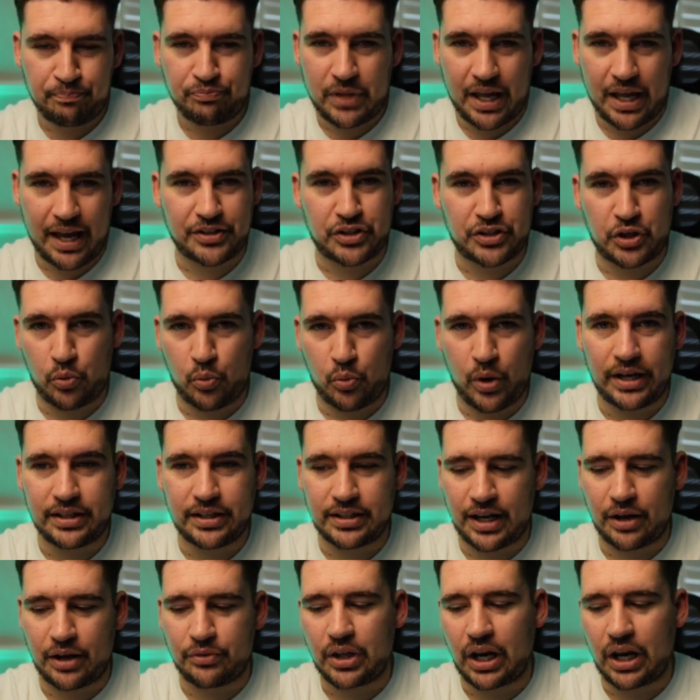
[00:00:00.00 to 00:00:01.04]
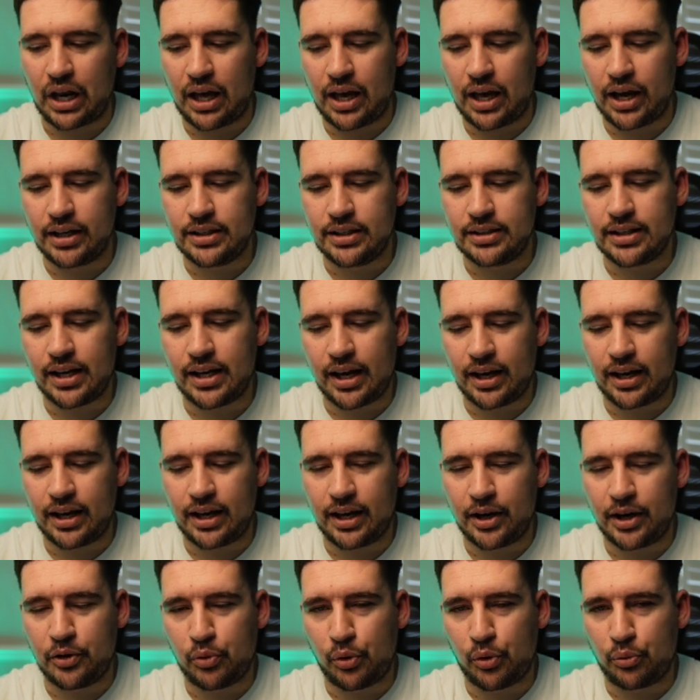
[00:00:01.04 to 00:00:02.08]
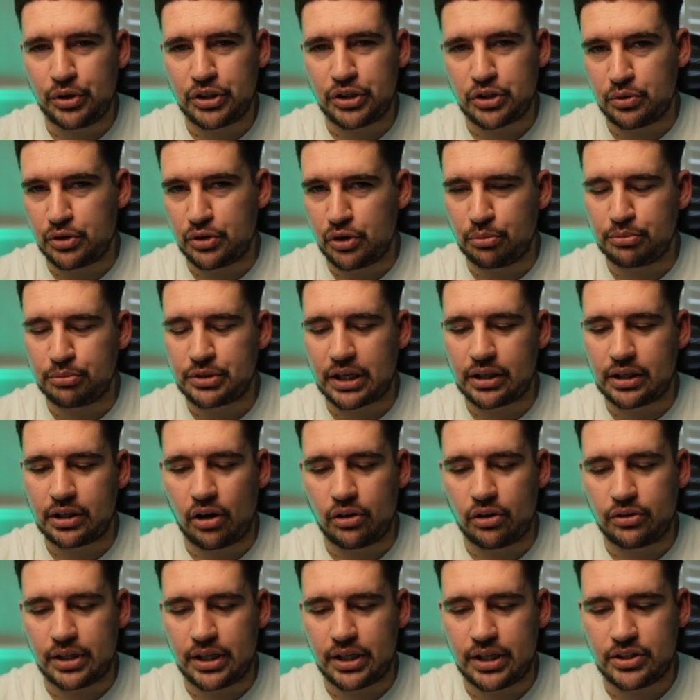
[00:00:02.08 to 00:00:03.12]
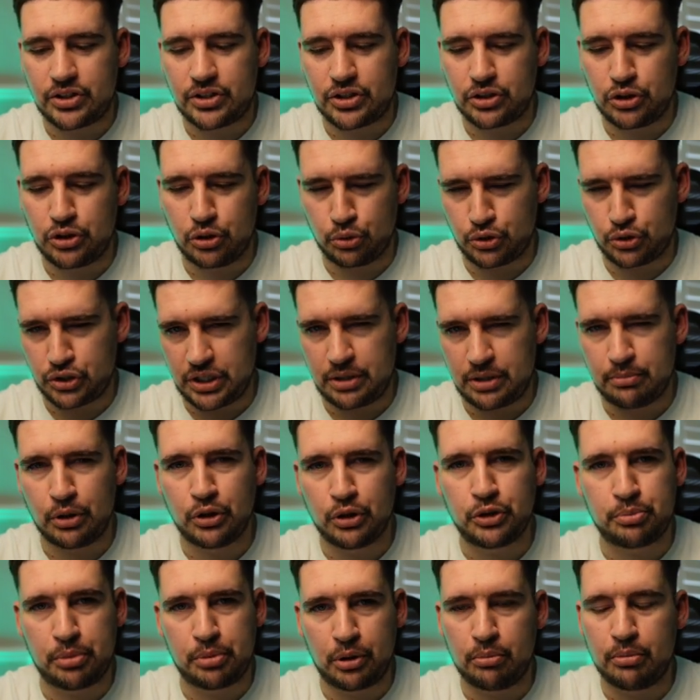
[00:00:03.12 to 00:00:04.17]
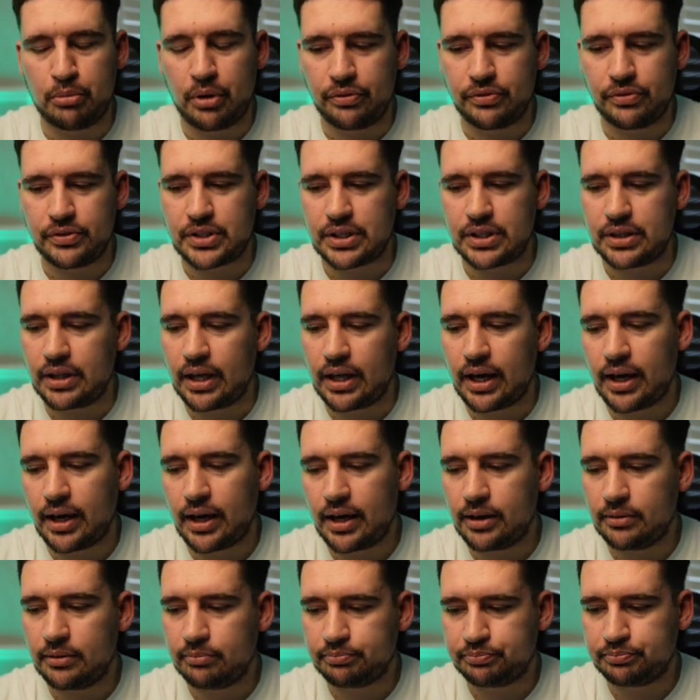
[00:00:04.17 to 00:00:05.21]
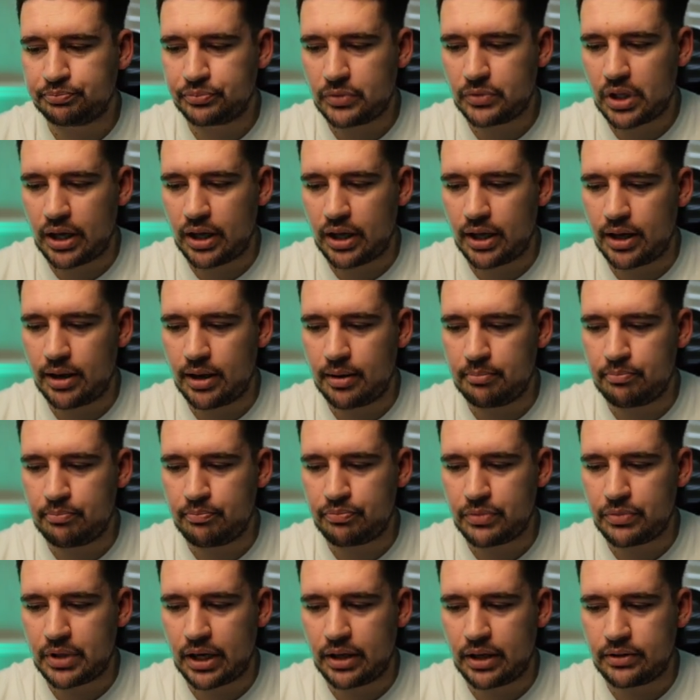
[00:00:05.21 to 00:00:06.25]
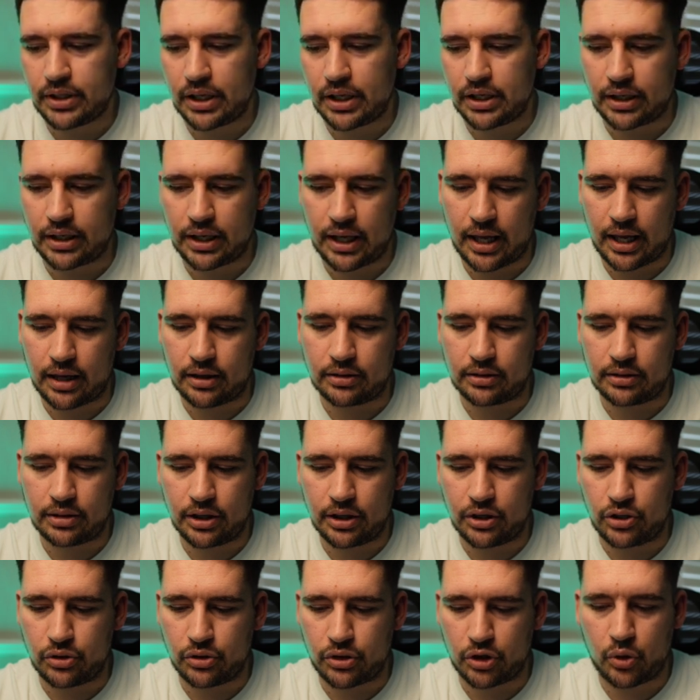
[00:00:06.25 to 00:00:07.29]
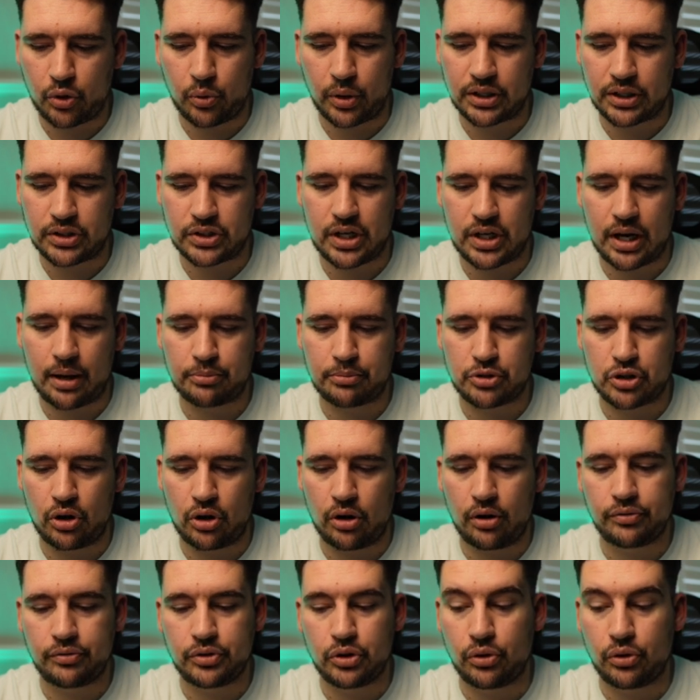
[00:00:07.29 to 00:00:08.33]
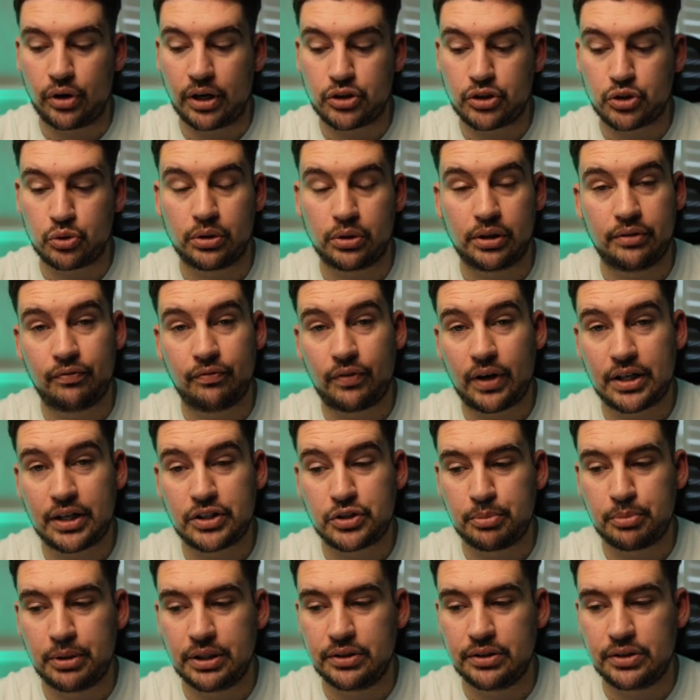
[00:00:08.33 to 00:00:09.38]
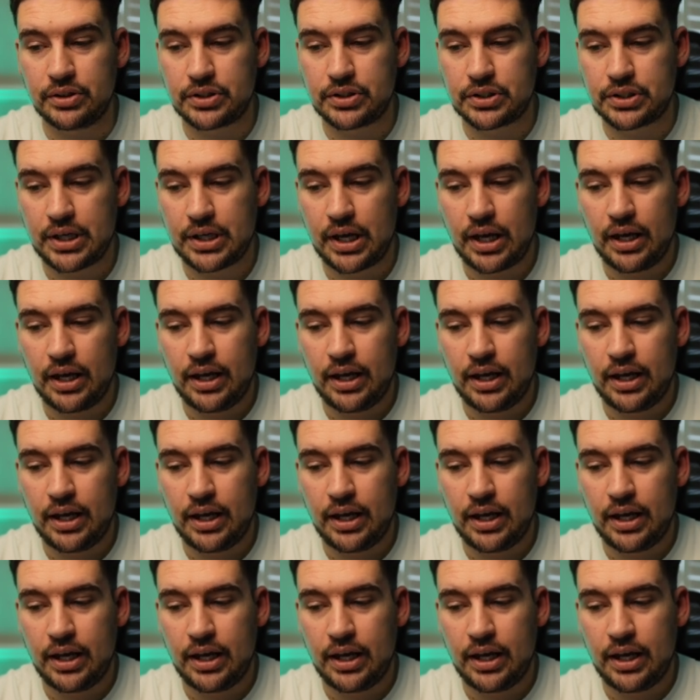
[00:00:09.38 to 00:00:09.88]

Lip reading: as and when down the line, when we do an update on this, you'll see multiple months in there. And then again, another quick snapshot of your actual investments.